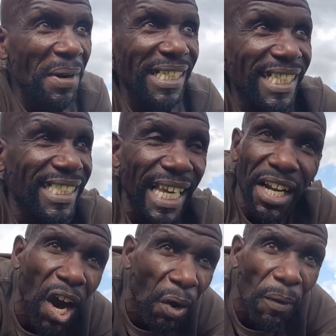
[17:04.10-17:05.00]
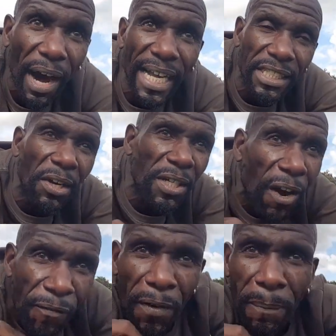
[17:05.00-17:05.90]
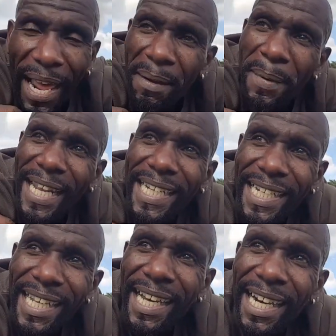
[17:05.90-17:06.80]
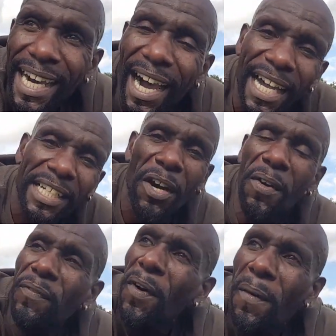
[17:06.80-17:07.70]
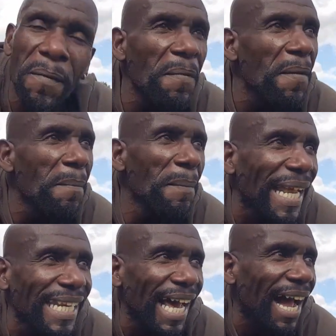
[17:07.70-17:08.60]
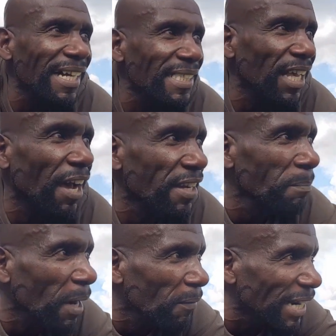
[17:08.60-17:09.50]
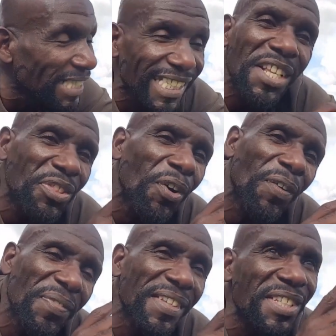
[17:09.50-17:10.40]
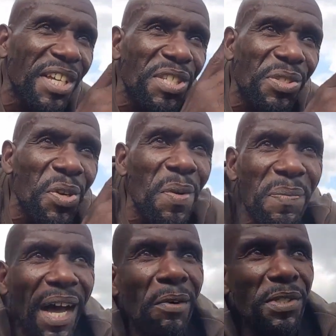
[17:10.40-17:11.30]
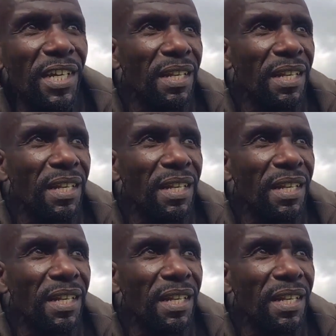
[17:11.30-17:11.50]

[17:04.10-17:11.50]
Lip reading: when she said, oh, I don't go for black men, I go for men outside of my race. She assumed I was